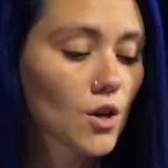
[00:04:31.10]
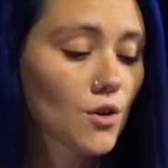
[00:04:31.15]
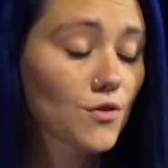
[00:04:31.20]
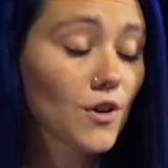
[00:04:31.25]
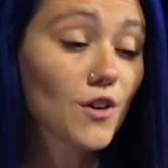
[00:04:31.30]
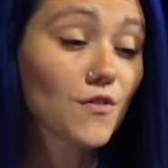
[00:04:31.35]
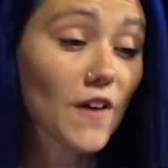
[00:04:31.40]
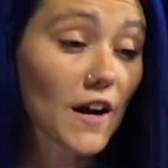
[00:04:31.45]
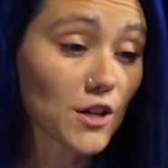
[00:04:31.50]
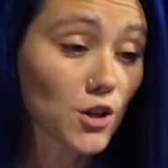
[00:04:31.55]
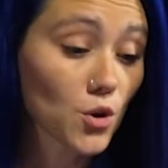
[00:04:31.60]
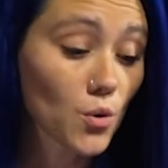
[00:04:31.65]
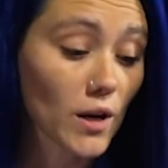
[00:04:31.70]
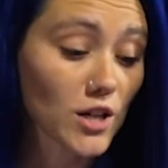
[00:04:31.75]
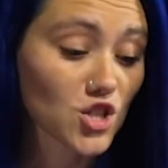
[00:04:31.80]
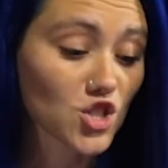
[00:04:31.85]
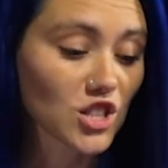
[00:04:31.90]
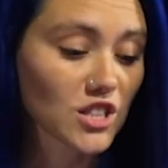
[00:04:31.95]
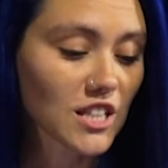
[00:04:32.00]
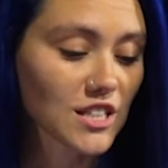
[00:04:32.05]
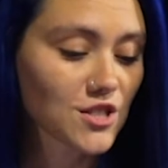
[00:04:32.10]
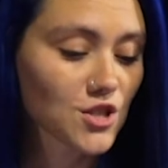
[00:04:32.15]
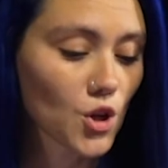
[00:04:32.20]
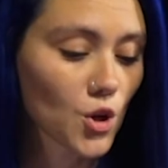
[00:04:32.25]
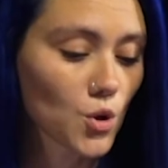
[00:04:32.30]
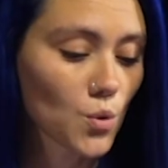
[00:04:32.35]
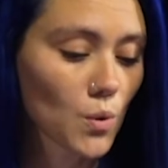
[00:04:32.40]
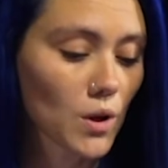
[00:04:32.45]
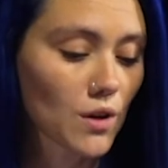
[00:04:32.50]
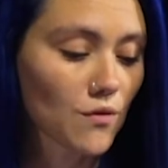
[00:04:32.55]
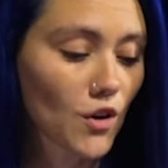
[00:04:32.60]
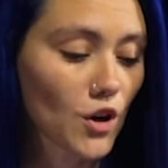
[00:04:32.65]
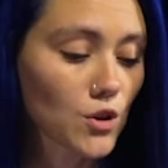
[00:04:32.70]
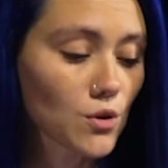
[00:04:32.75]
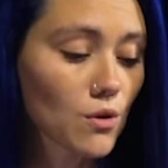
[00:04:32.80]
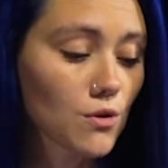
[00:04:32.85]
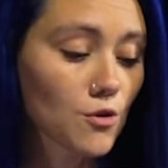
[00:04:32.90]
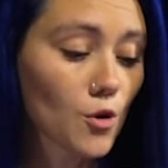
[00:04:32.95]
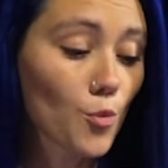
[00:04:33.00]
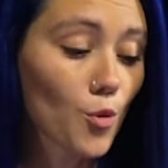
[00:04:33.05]
For our final question, let's go to one of our
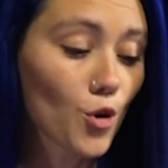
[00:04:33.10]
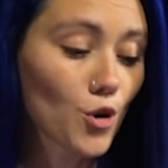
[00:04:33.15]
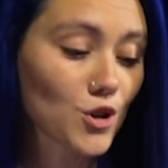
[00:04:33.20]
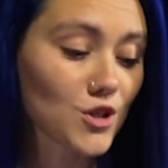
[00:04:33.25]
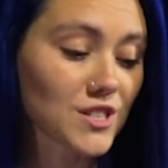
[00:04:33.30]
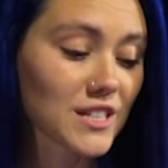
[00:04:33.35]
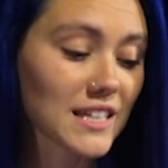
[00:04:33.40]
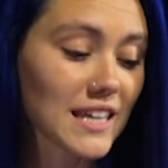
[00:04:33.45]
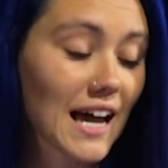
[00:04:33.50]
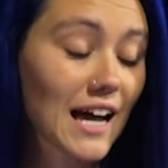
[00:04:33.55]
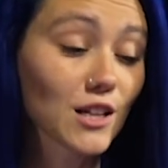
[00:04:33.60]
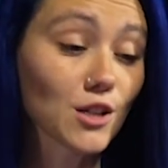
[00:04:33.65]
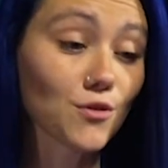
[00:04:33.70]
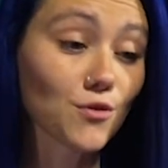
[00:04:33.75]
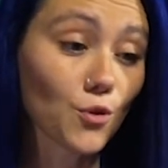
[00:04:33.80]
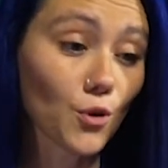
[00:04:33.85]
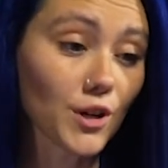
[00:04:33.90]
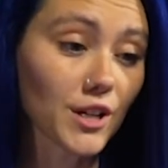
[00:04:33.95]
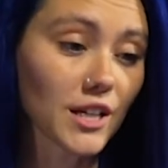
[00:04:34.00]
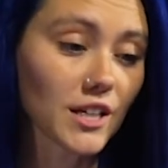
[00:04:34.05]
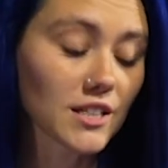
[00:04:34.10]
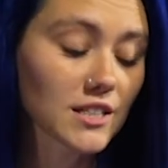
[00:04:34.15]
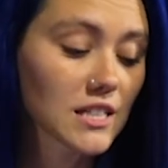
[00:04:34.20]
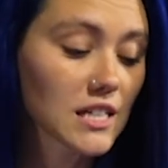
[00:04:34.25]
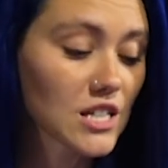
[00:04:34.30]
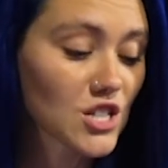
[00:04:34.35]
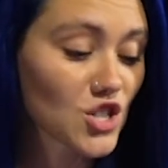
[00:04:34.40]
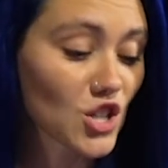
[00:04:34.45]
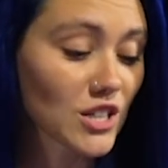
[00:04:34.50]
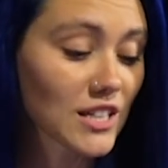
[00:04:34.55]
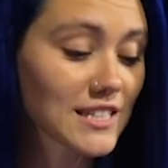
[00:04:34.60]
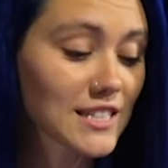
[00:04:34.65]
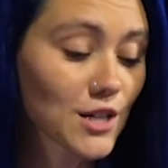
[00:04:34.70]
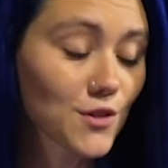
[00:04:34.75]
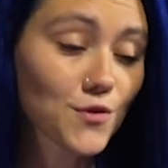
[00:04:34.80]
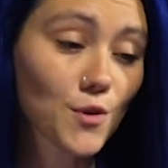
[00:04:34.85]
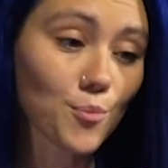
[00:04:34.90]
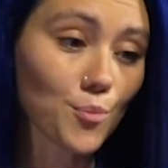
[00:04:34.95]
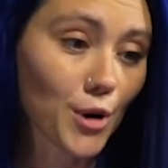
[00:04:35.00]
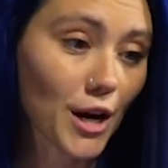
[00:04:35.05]
youth reporters in California. So let's hear
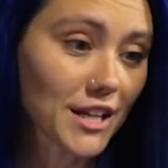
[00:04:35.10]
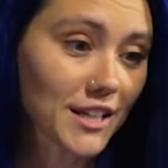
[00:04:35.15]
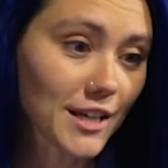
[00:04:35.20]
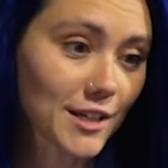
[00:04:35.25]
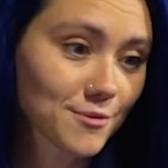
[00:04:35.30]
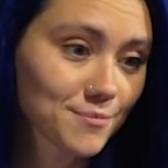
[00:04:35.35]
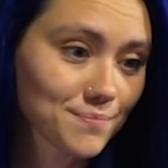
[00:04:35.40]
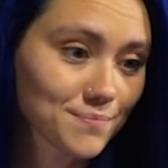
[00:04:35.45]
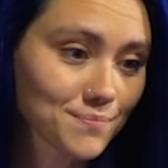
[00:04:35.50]
from Brenda.